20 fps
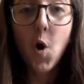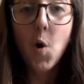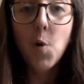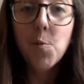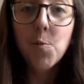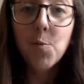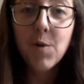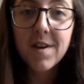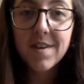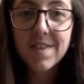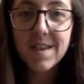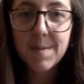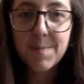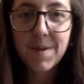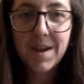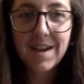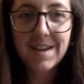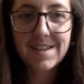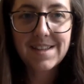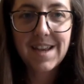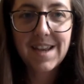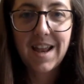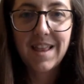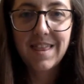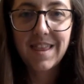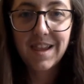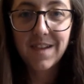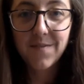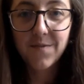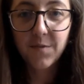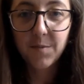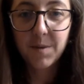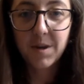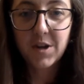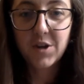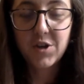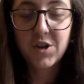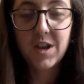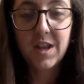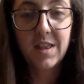With it being said, the
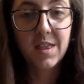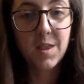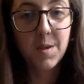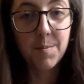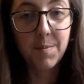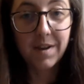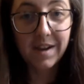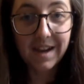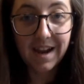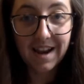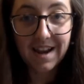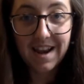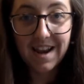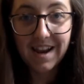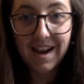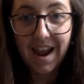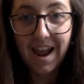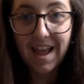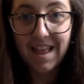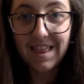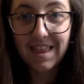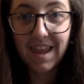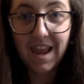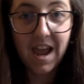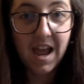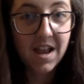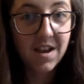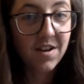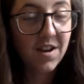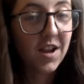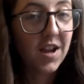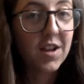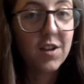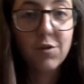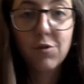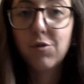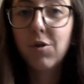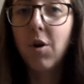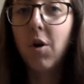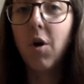information at the beginning and the end
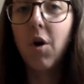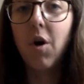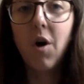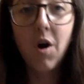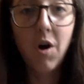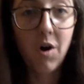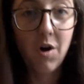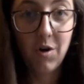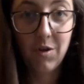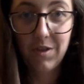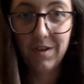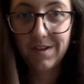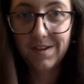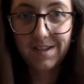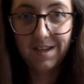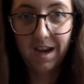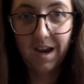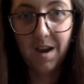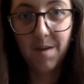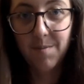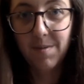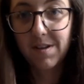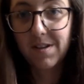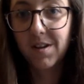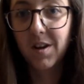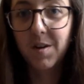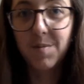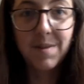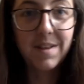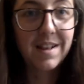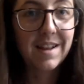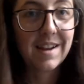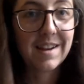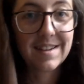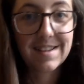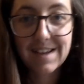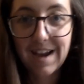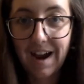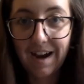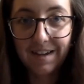is all the same. It's going to be the
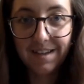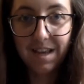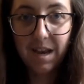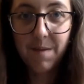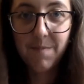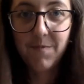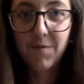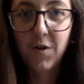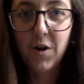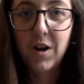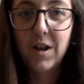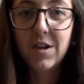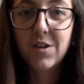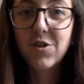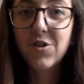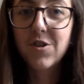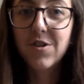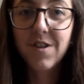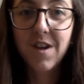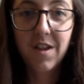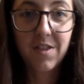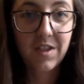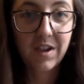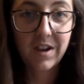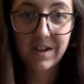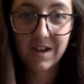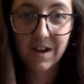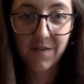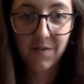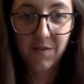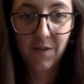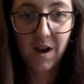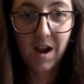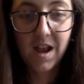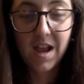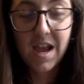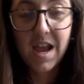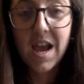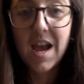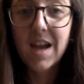exact same footage, nothing different.
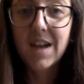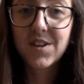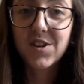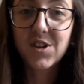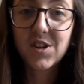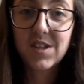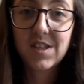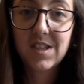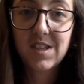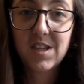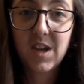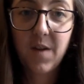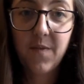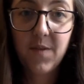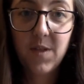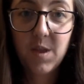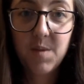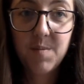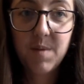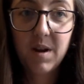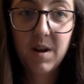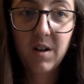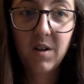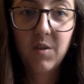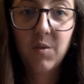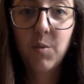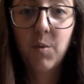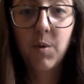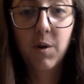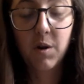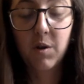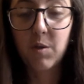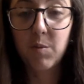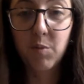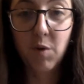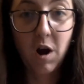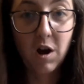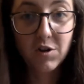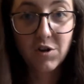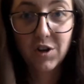It's just the stuff in the middle where the
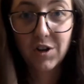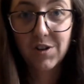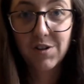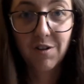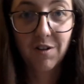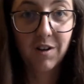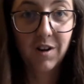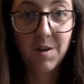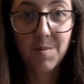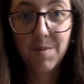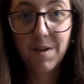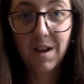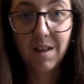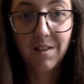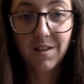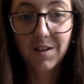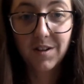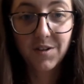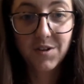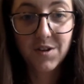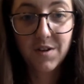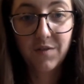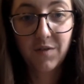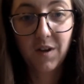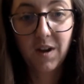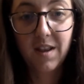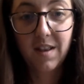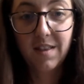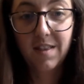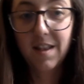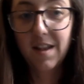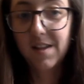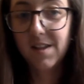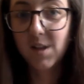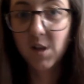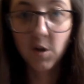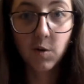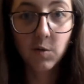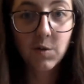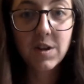projects are going to be a little different. And that's
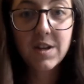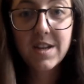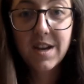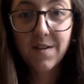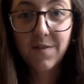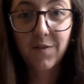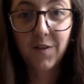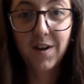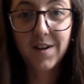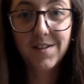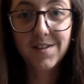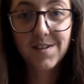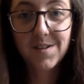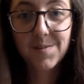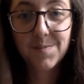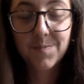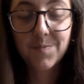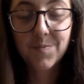the only difference.